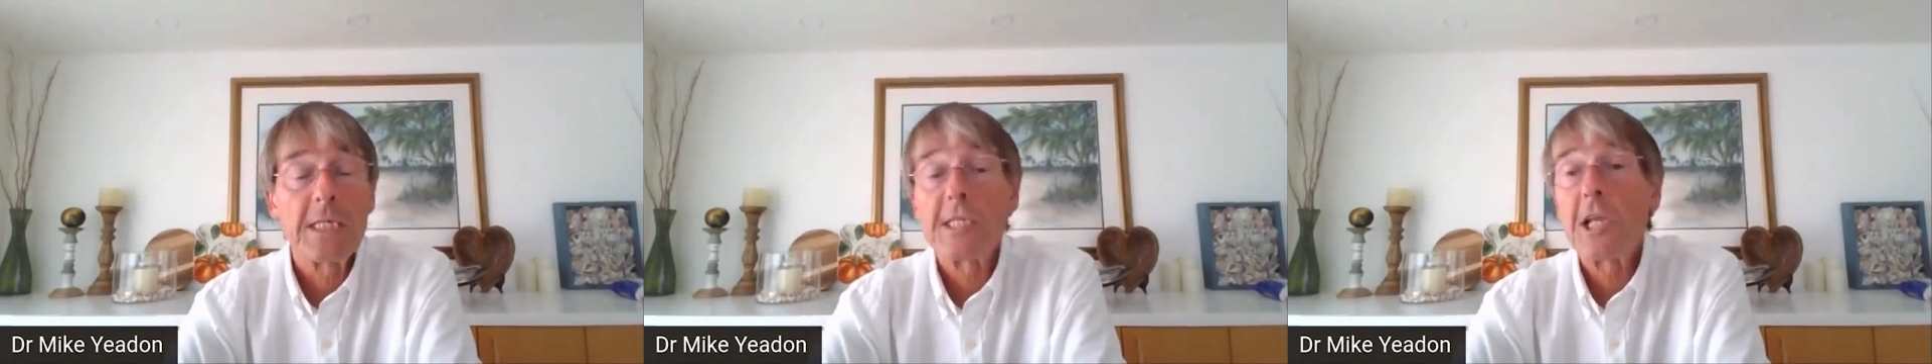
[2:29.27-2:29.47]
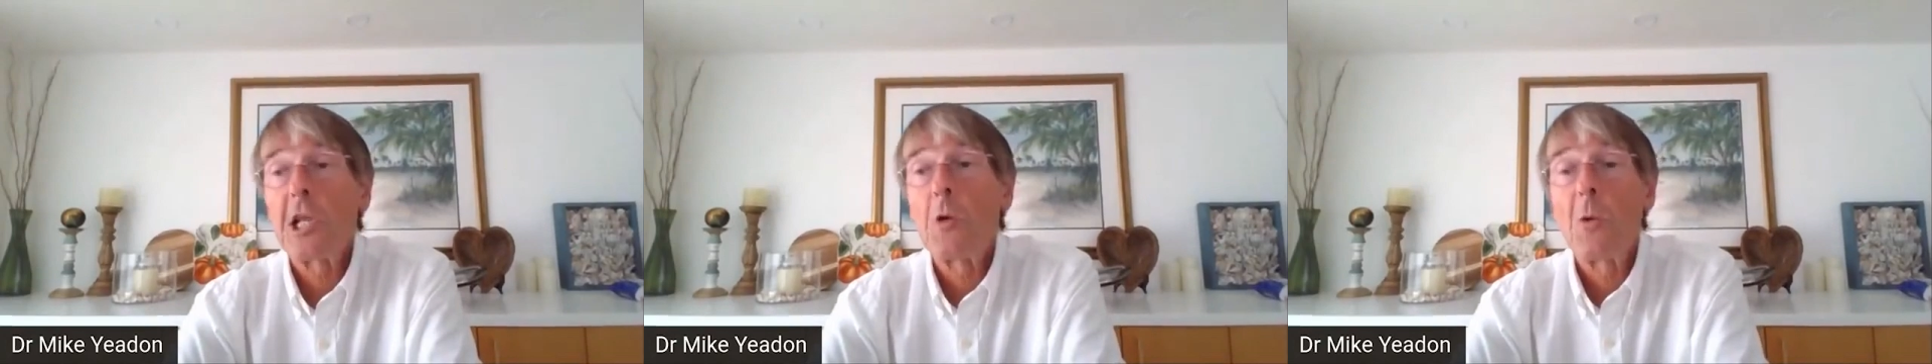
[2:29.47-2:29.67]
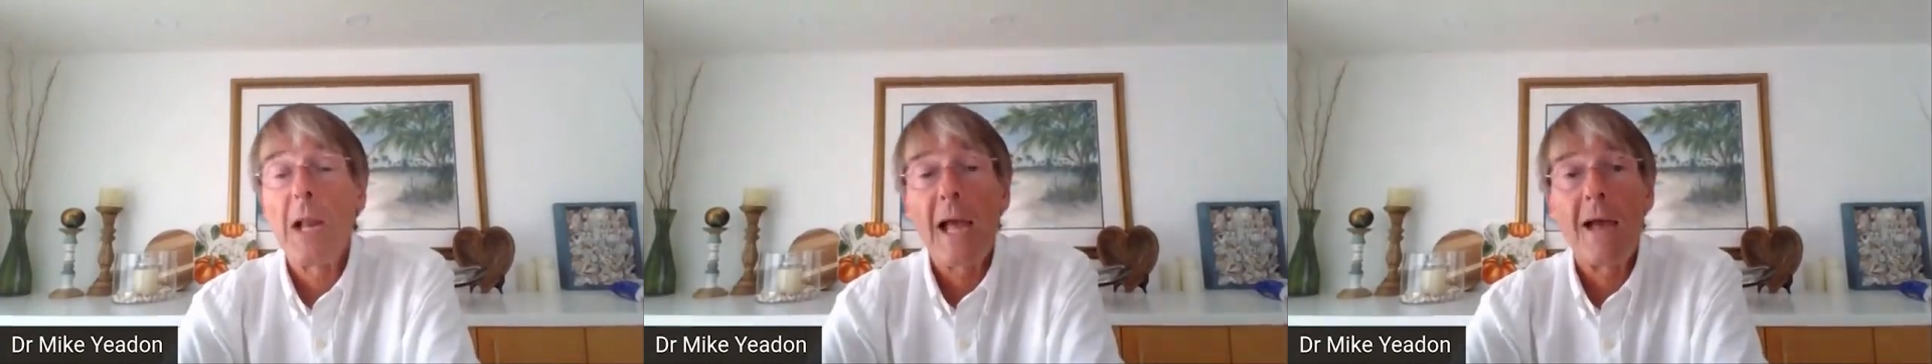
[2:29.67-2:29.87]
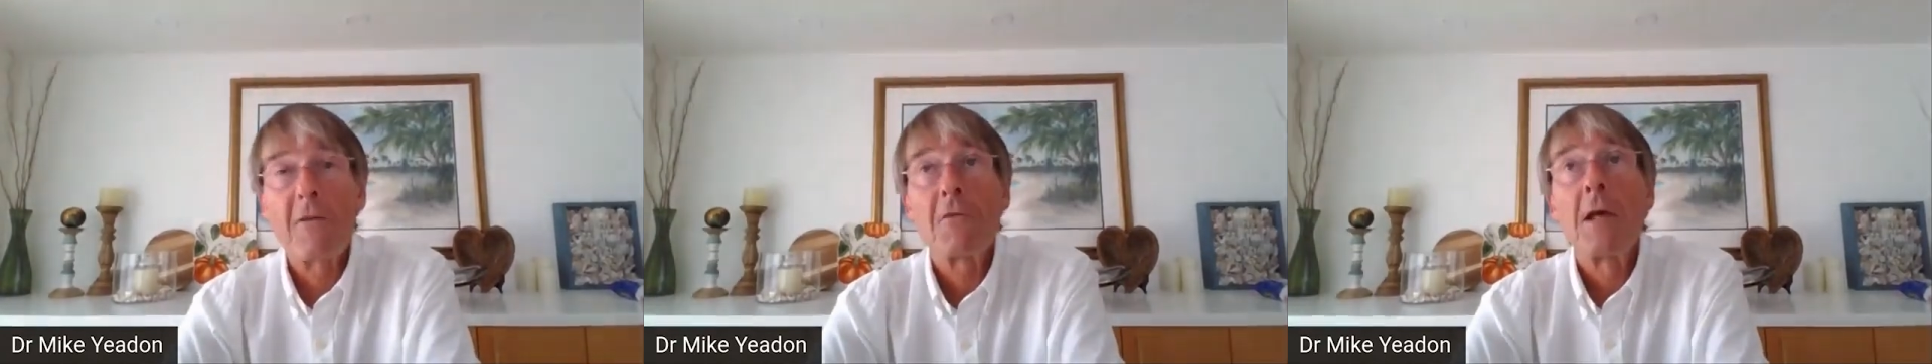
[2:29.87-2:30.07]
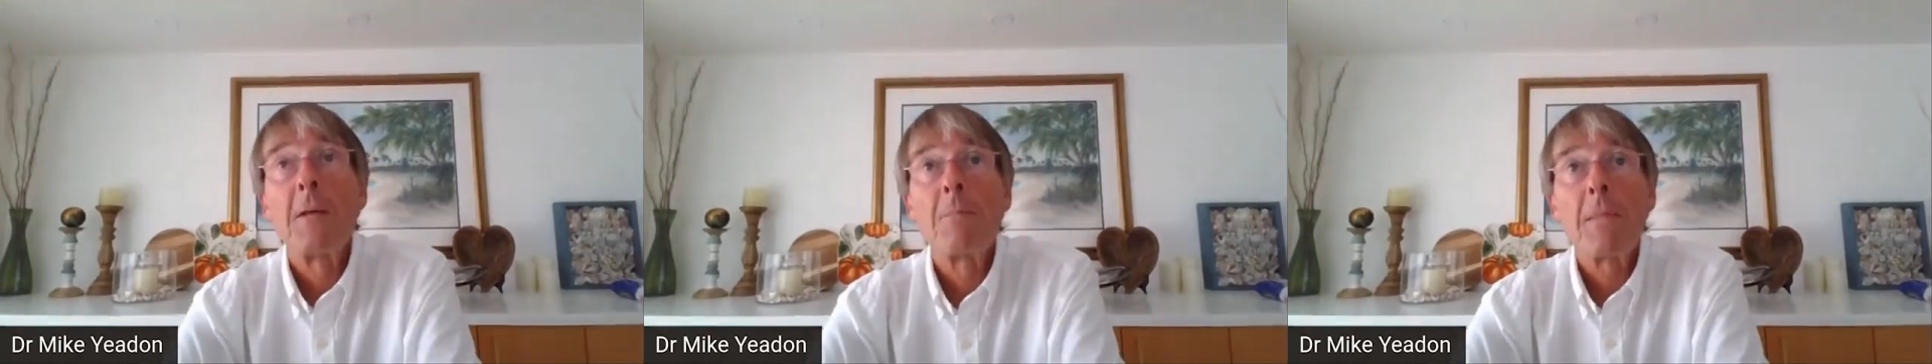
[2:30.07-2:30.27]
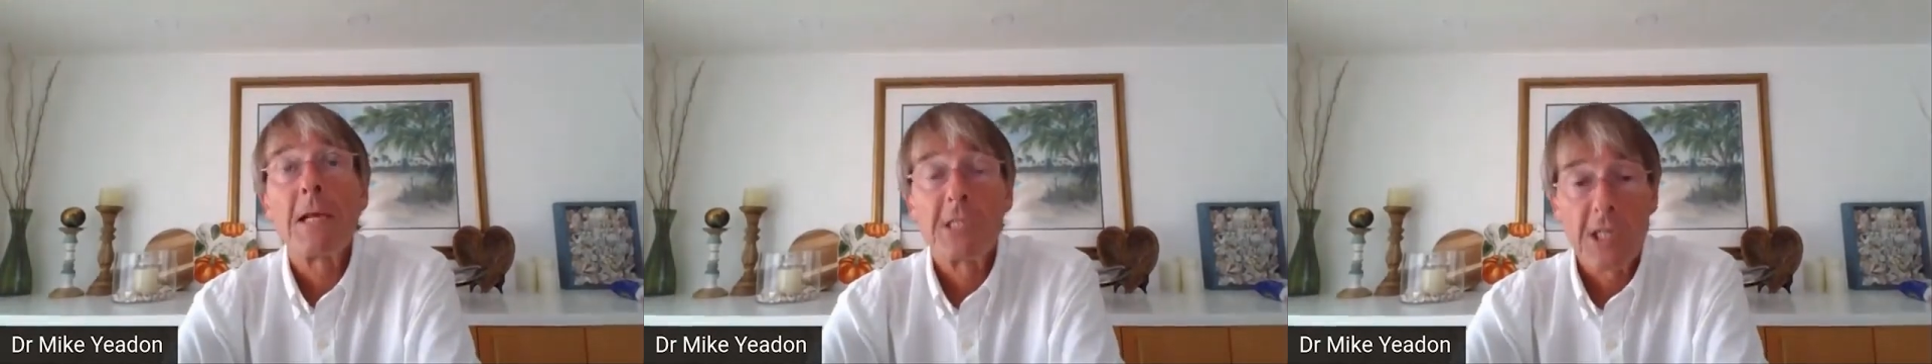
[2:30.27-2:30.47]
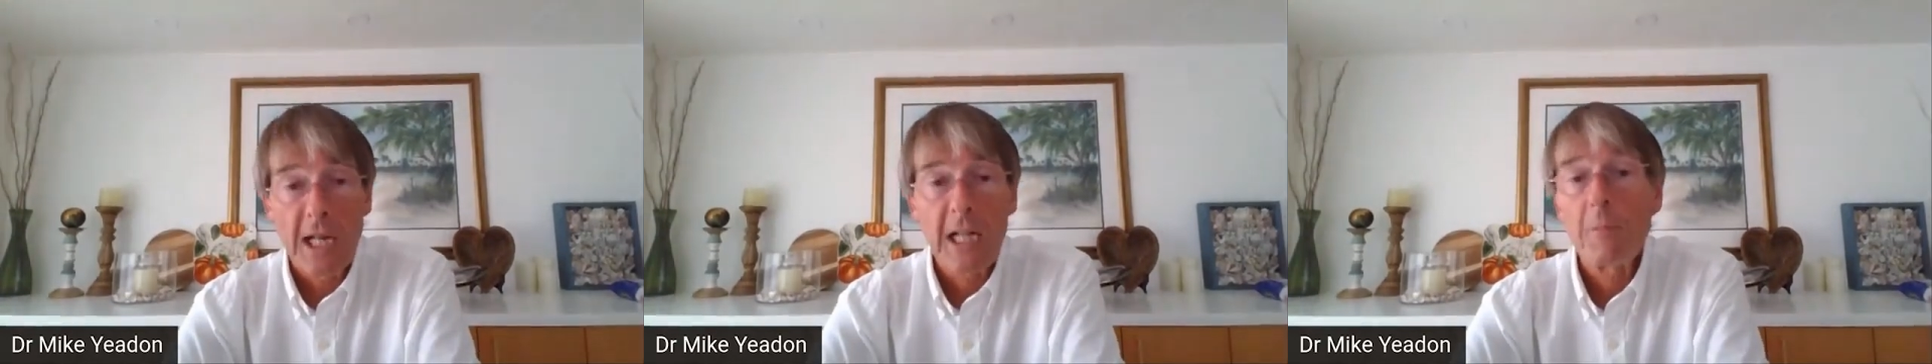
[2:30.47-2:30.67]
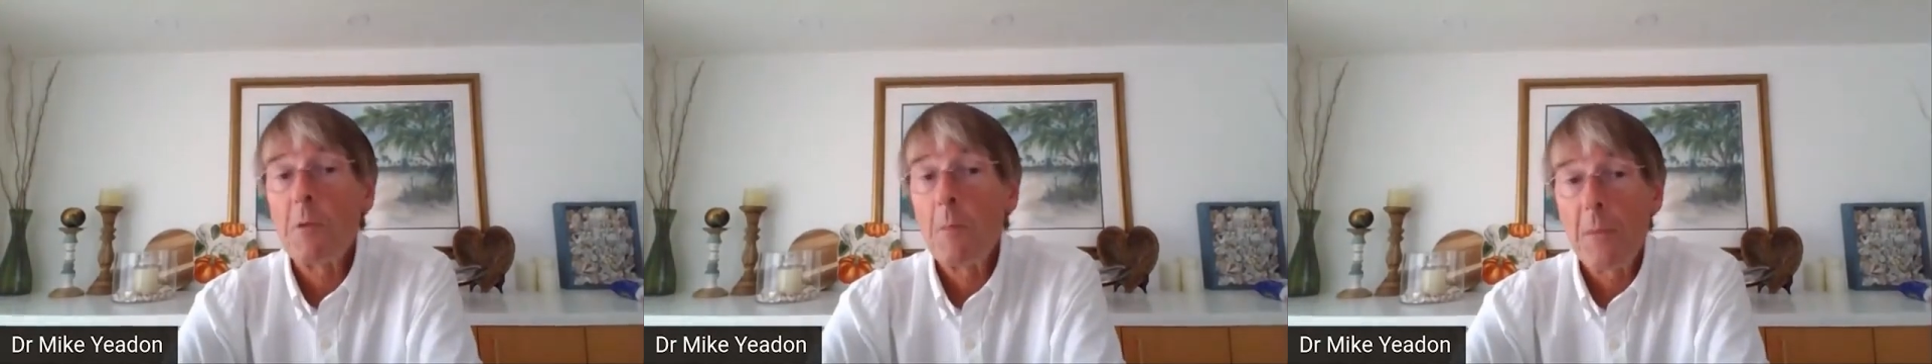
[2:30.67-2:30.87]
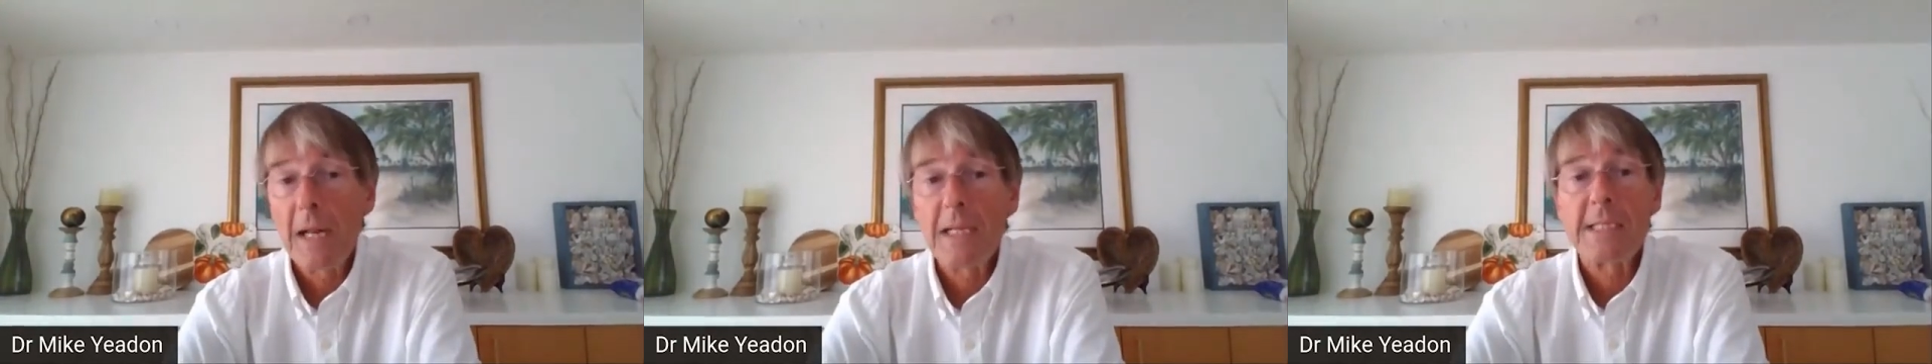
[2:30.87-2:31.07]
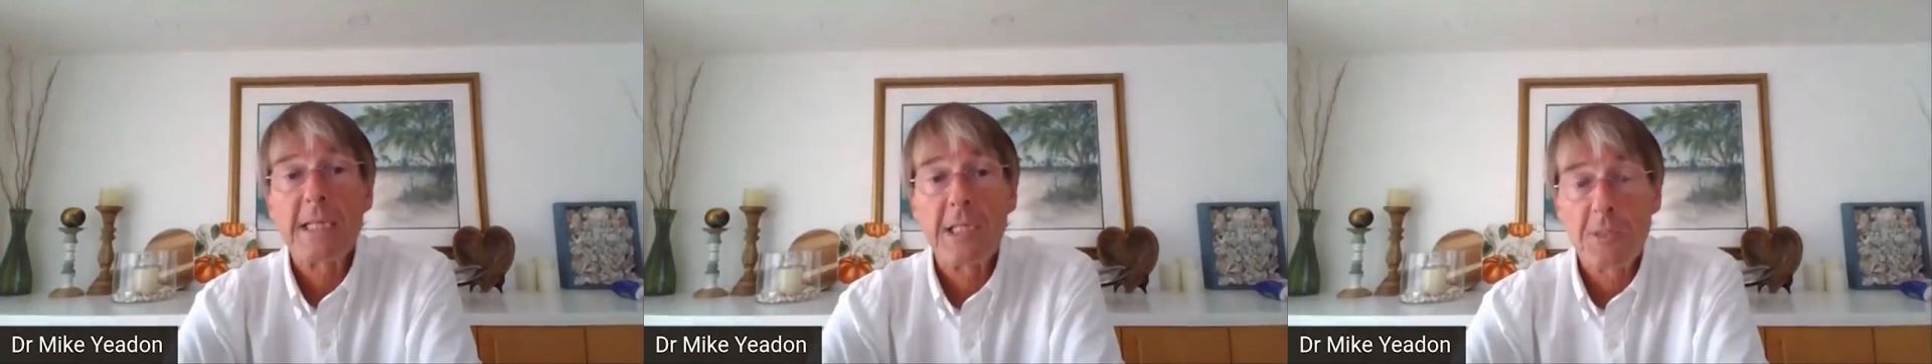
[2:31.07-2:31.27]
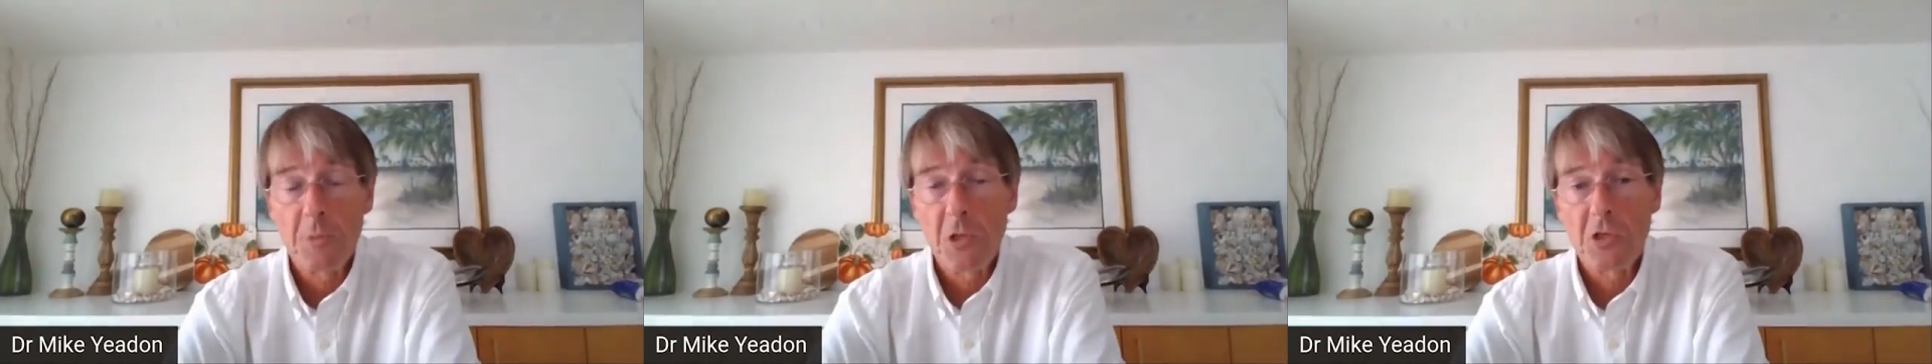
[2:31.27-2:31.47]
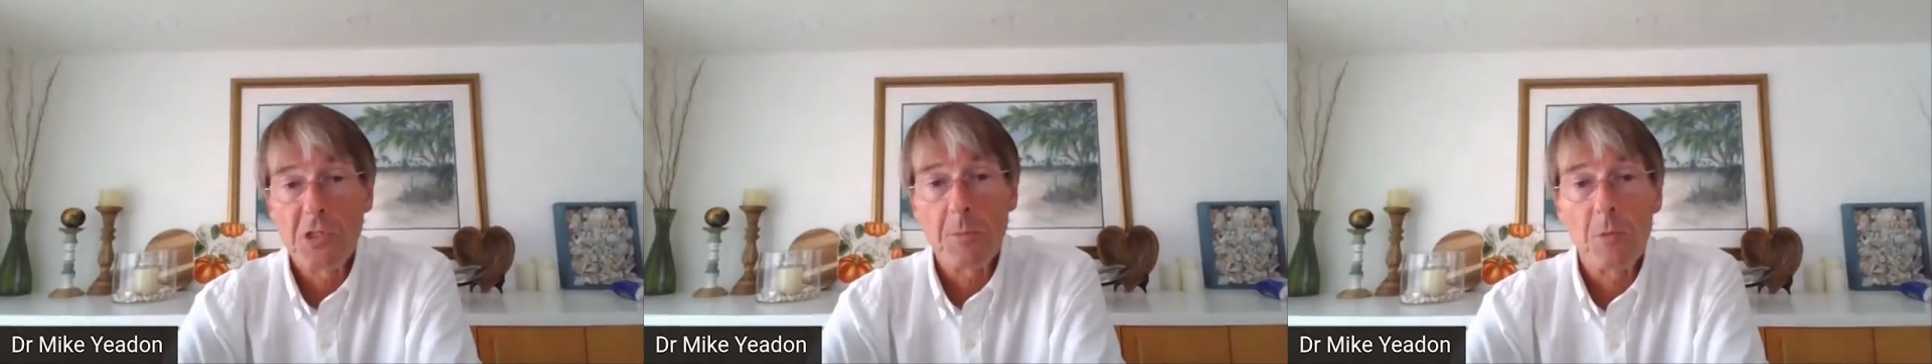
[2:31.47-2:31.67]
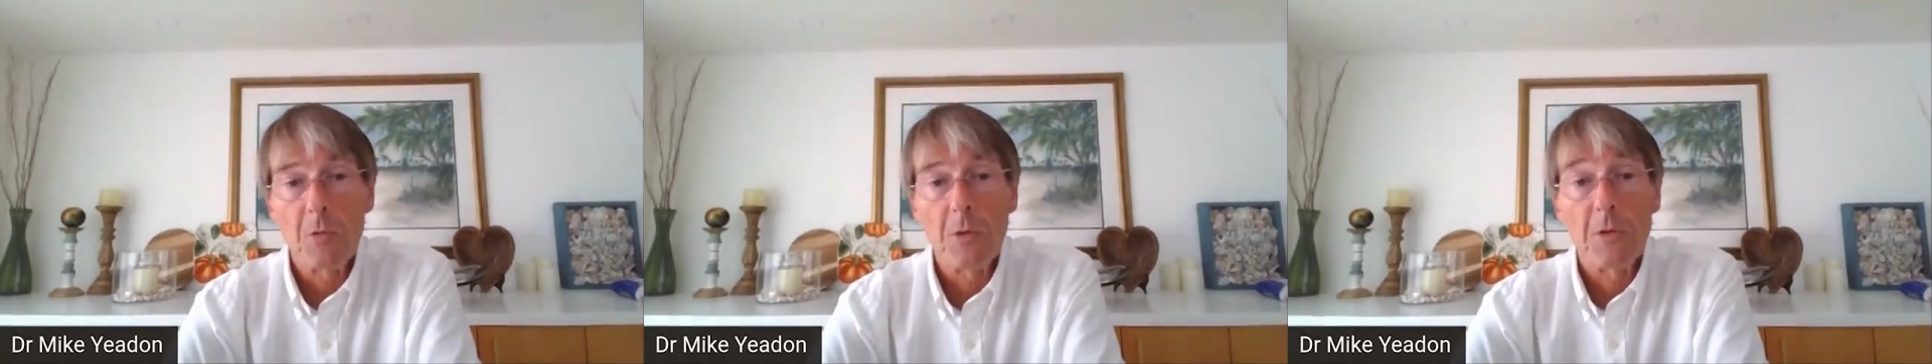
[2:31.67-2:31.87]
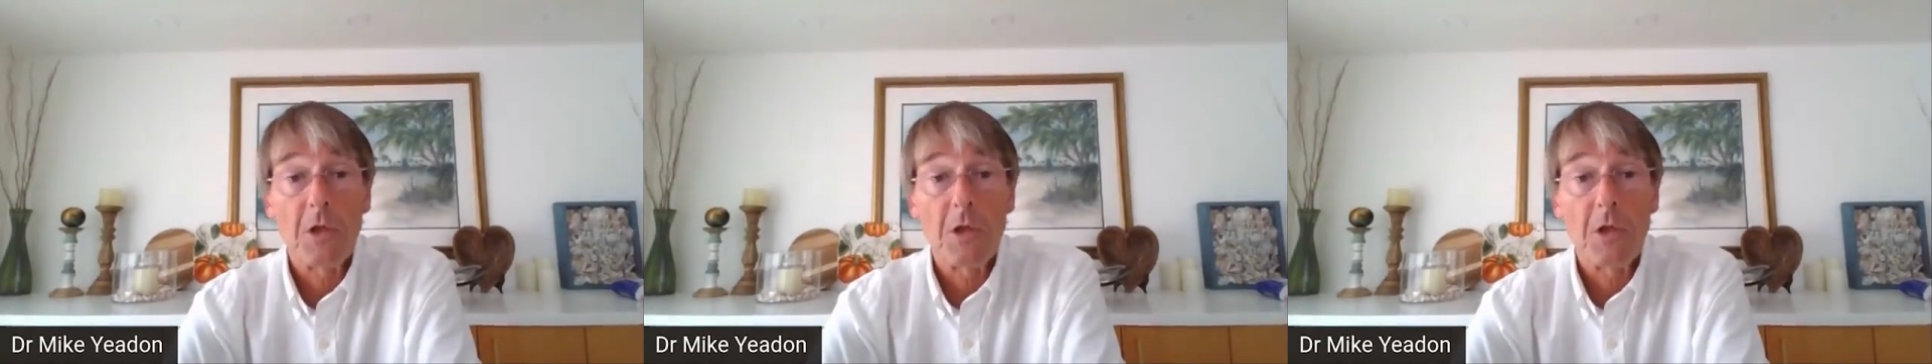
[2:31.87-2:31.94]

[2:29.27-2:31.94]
is that you will have as little mobility as possible,